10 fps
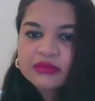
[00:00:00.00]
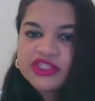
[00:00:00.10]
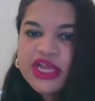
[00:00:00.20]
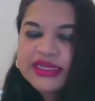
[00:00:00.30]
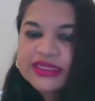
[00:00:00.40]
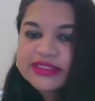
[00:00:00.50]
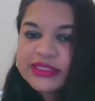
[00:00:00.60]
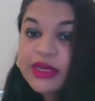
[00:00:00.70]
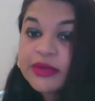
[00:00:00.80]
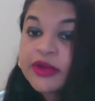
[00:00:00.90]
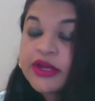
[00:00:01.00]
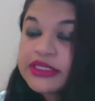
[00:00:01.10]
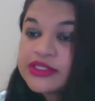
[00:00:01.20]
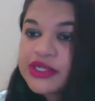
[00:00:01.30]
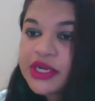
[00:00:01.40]
China's demand
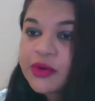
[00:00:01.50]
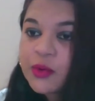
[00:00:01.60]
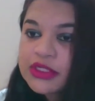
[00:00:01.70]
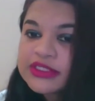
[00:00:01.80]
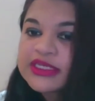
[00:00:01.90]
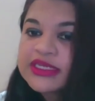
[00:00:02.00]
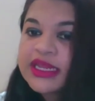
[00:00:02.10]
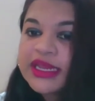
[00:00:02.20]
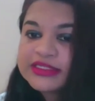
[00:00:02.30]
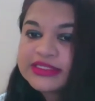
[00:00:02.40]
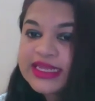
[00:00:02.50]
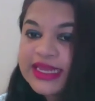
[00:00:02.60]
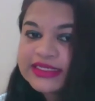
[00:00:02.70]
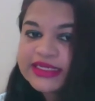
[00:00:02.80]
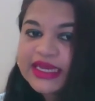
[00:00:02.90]
market share will decline
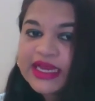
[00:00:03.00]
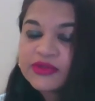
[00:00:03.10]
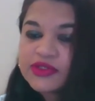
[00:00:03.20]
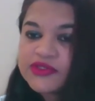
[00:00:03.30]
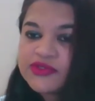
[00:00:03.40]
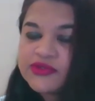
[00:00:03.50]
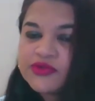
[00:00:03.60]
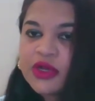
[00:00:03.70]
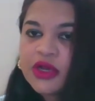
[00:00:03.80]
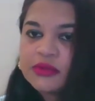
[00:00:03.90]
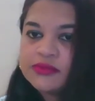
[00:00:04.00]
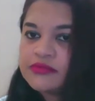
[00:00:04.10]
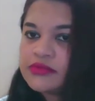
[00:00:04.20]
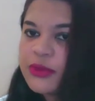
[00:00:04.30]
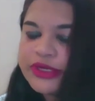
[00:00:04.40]
slightly out to
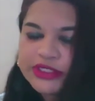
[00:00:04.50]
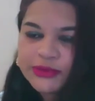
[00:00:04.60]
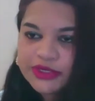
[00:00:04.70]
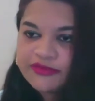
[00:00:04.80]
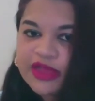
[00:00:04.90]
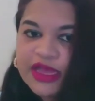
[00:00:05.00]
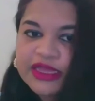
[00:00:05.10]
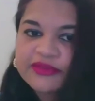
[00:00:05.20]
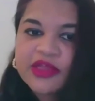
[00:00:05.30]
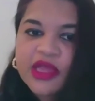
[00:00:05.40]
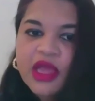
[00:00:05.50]
2025,